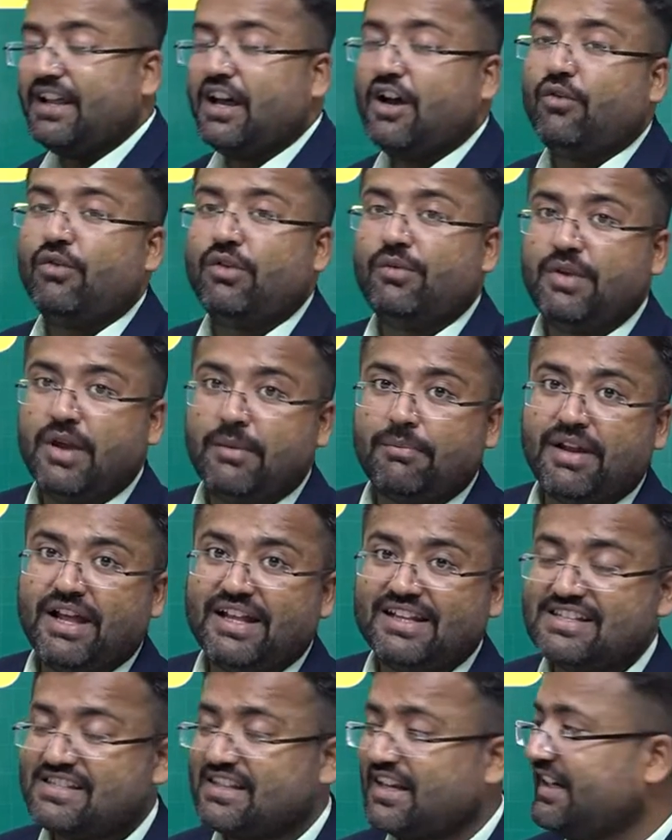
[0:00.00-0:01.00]
how will we apply
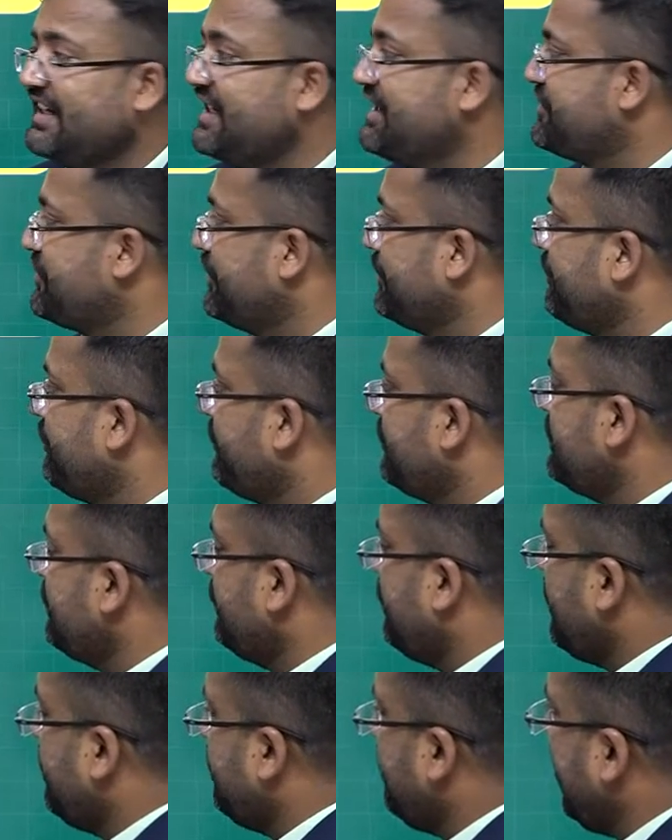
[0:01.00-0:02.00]
this condition? So
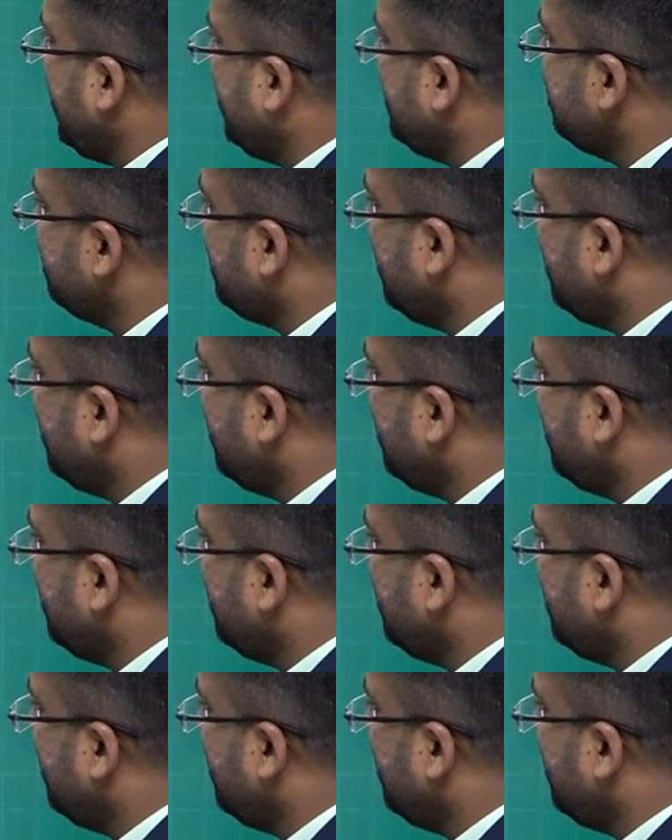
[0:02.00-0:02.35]
for applying this